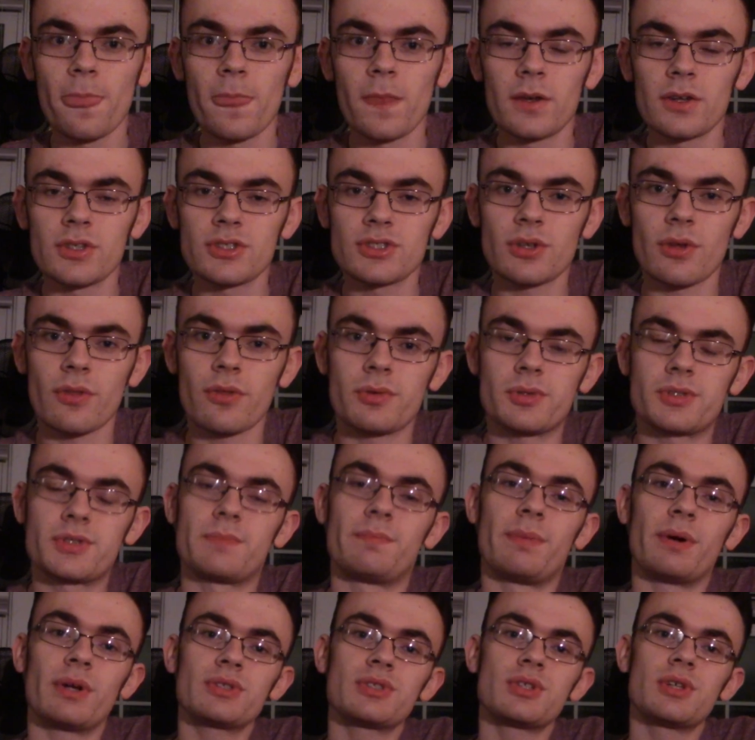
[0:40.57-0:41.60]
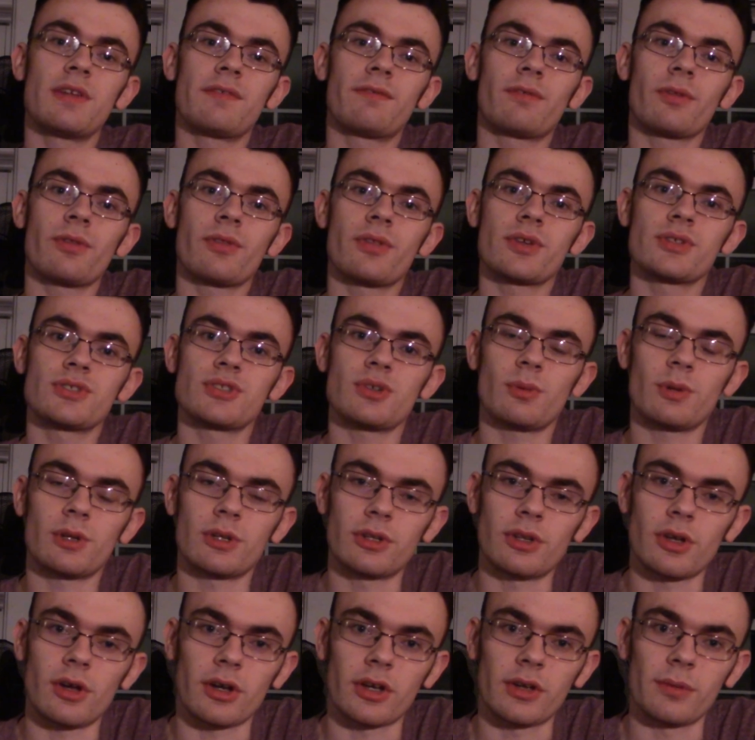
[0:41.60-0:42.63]
So there's a bunch of different things I want
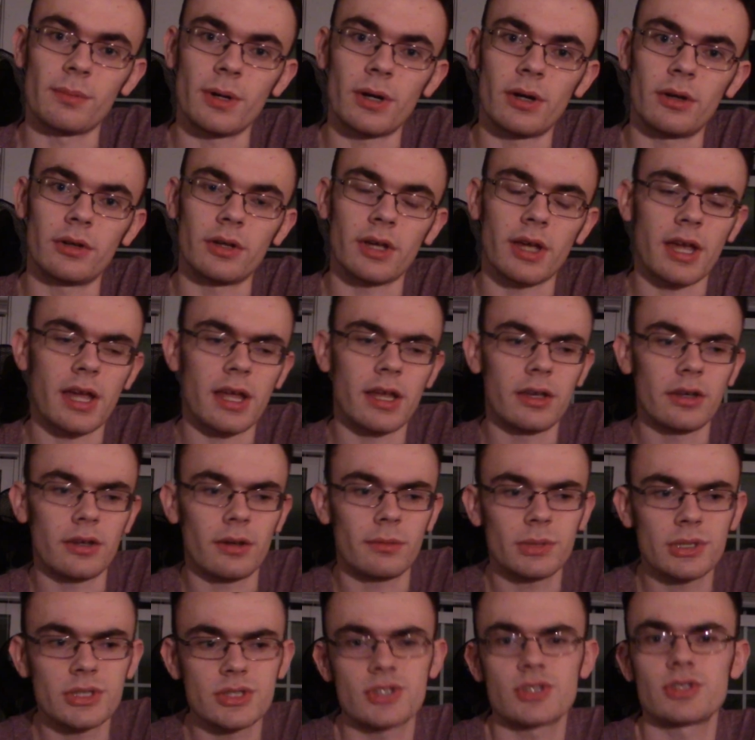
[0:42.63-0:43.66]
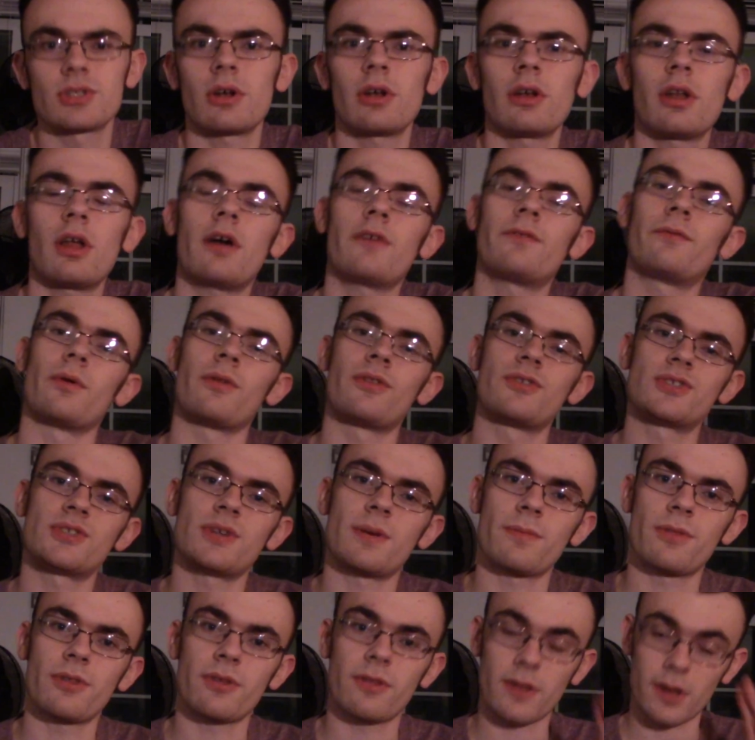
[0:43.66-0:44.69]
to talk about, and I'm going to start off with
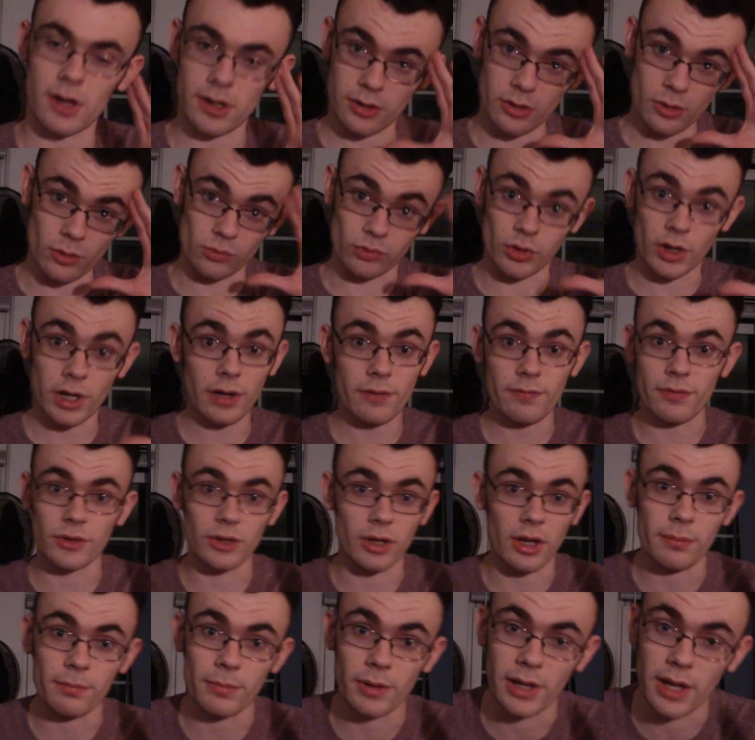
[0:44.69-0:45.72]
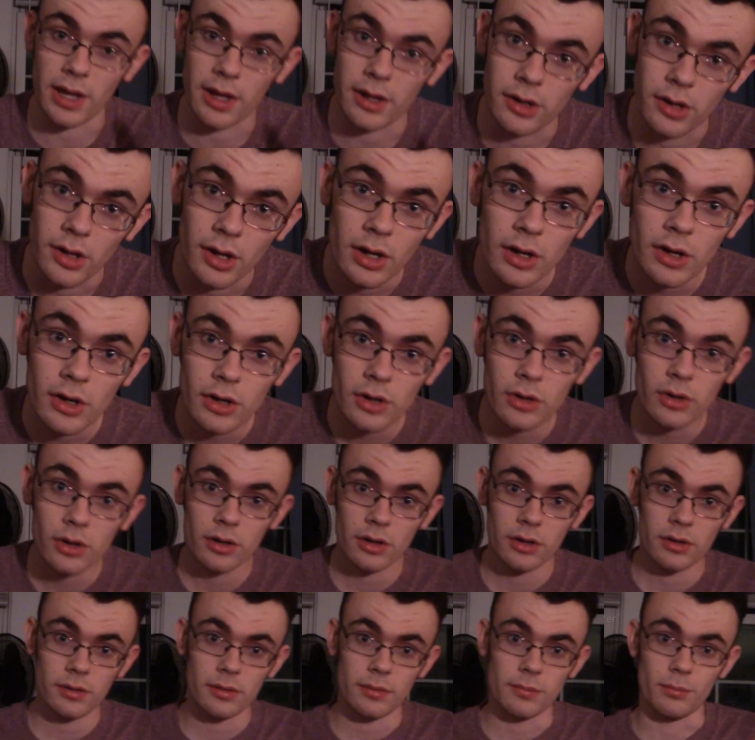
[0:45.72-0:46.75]
something that I know right off the top of my head.
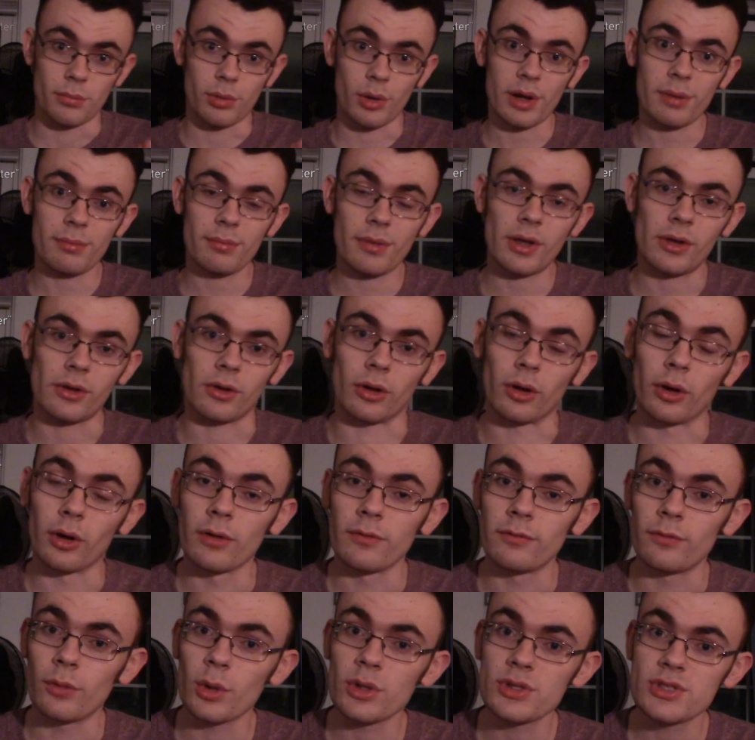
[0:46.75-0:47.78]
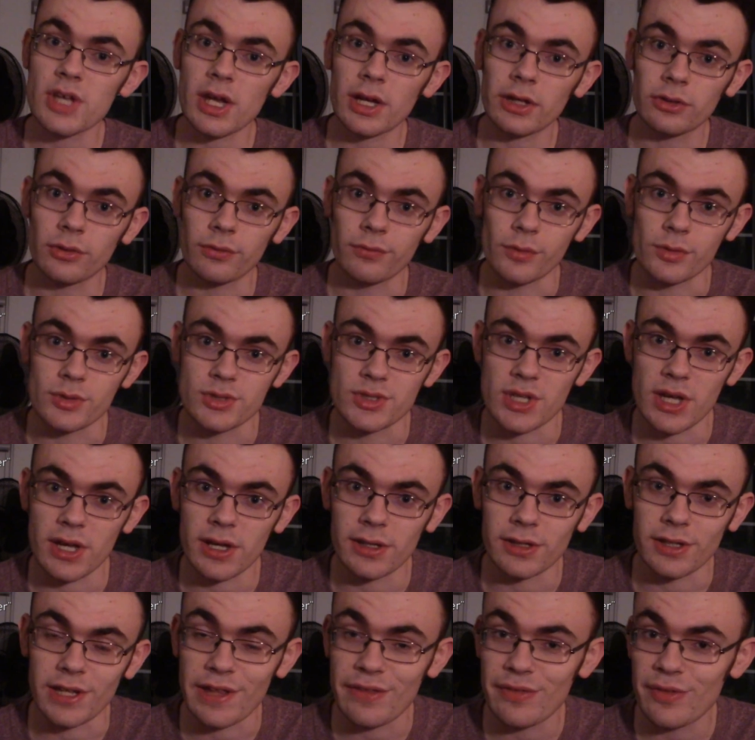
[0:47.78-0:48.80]
Brent Miller, voice actor for
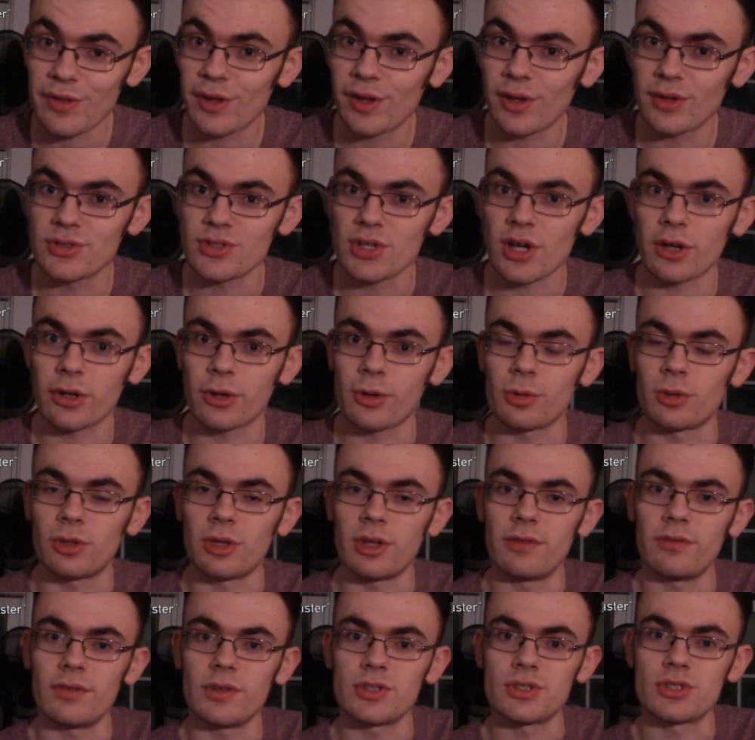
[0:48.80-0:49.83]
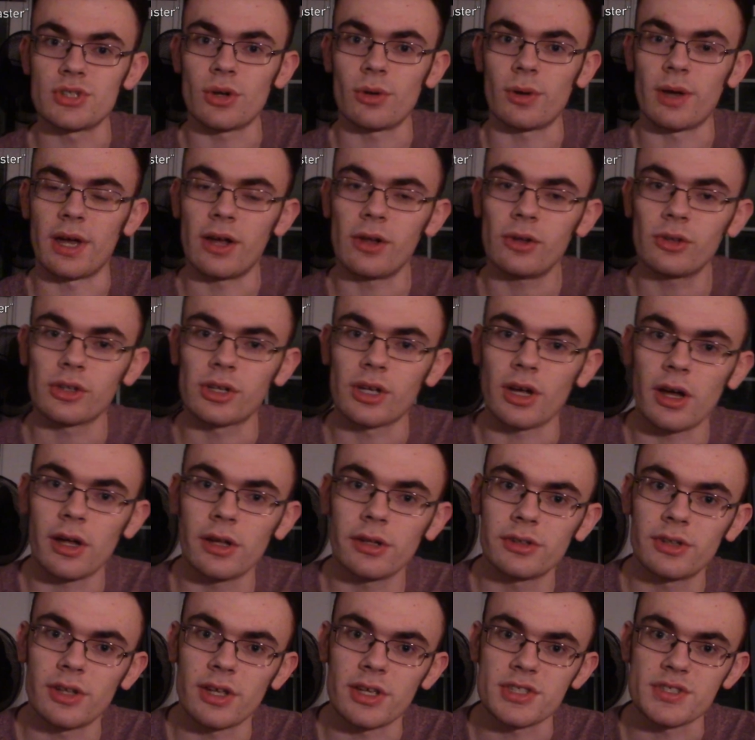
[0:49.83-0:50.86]
Zane in the Ninjago TV show, held a
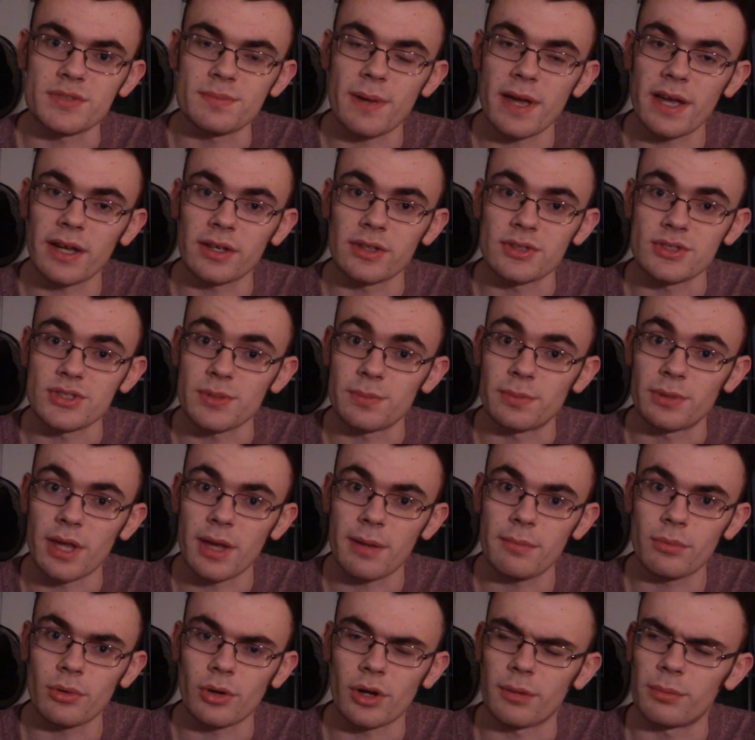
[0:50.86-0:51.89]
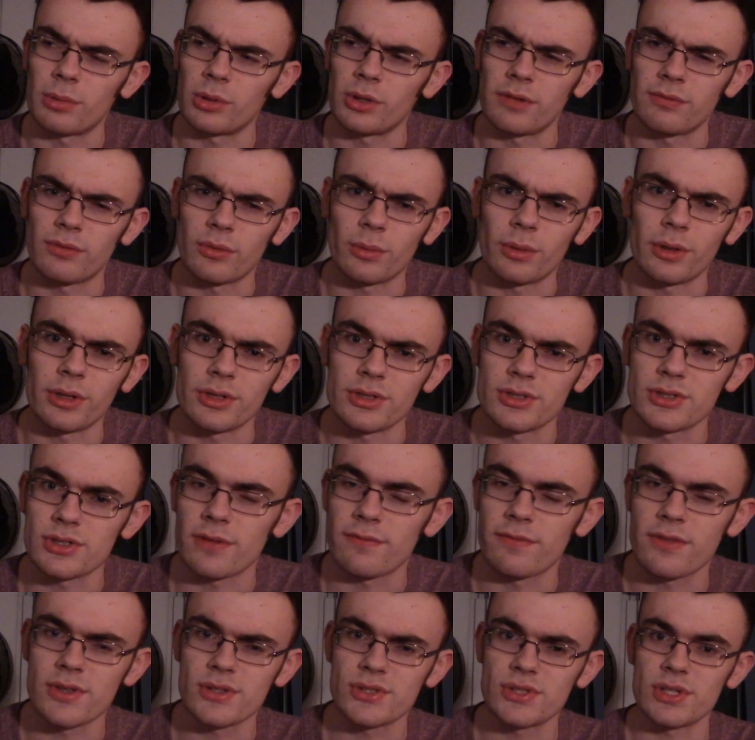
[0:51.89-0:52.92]
contest back in September, I believe it was,
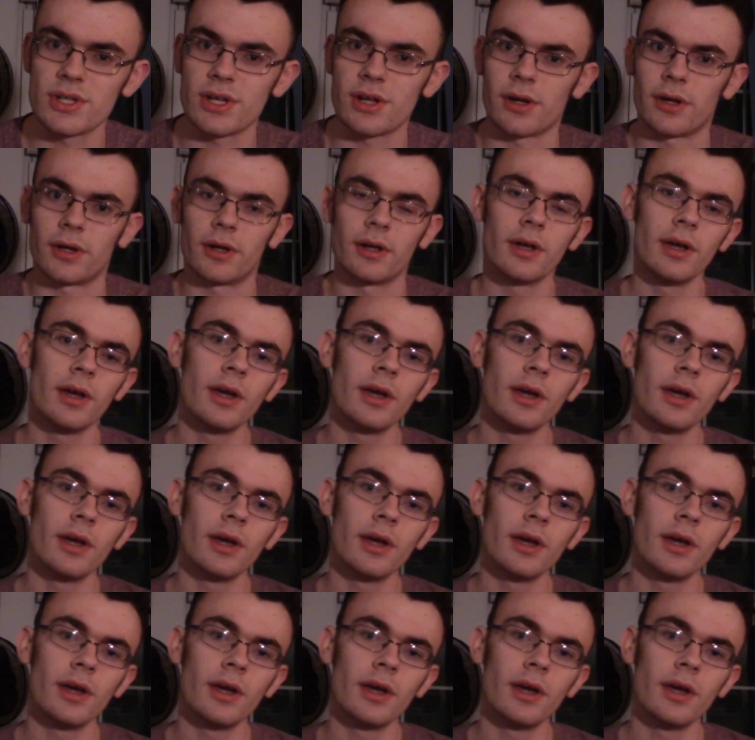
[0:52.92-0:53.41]
of this year,